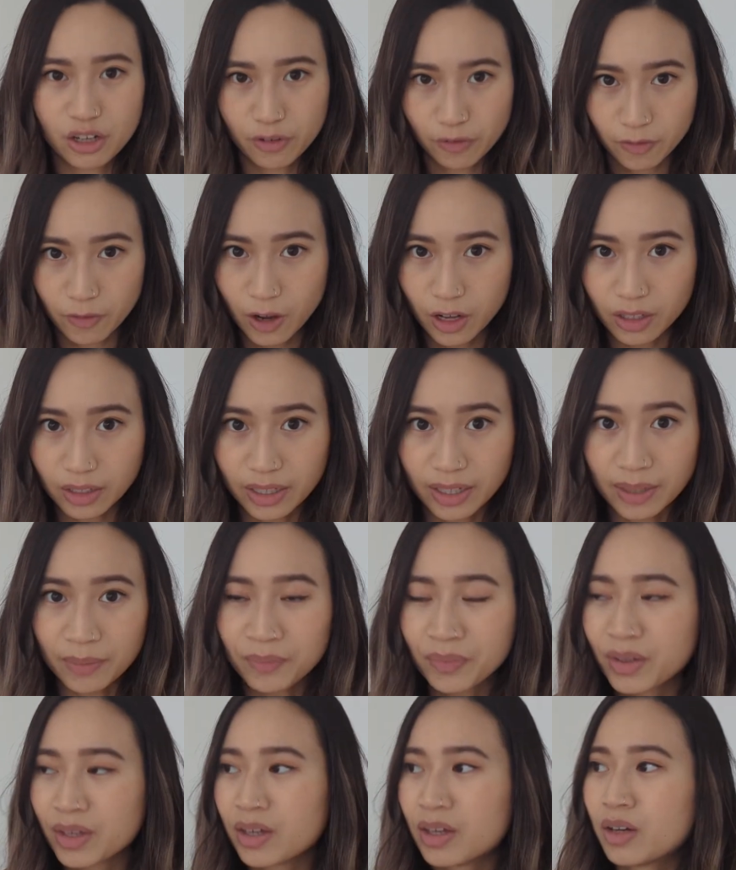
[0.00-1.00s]
the art of
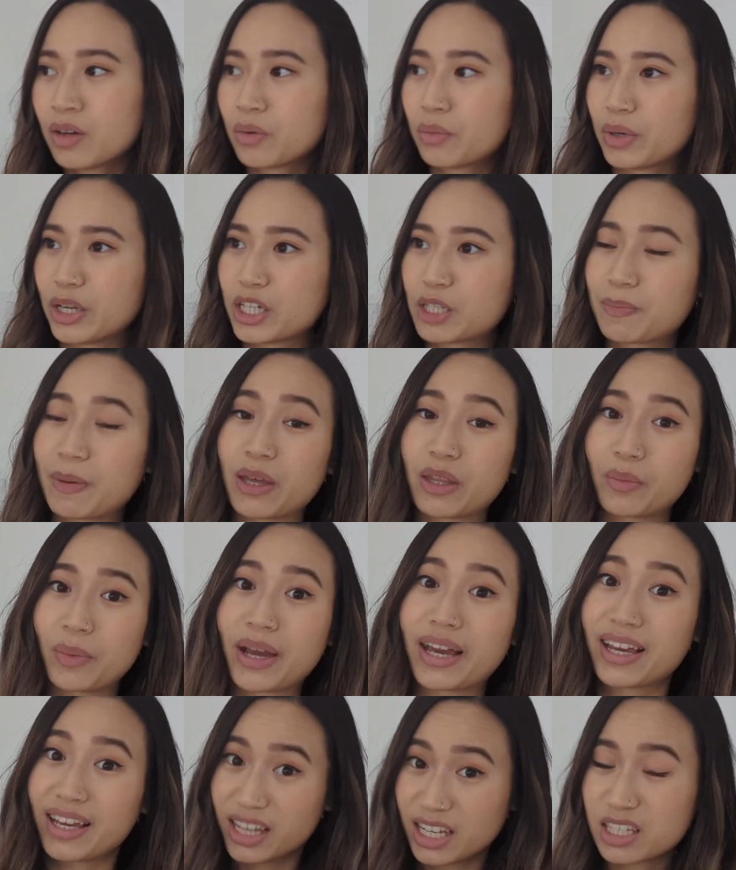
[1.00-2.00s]
falling, which by the
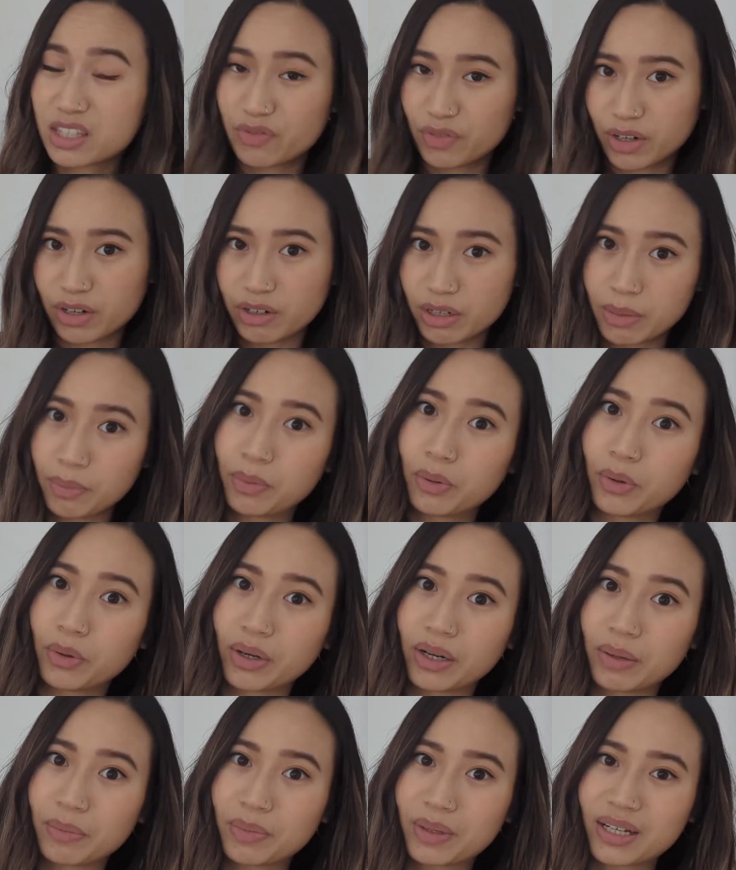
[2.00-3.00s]
way is very
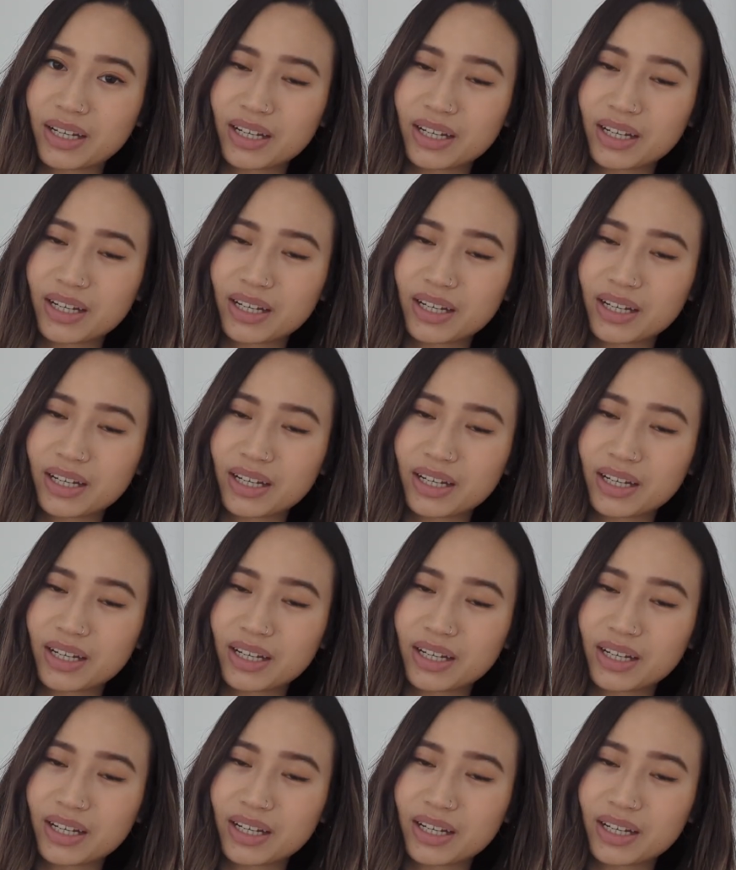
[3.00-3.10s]
important,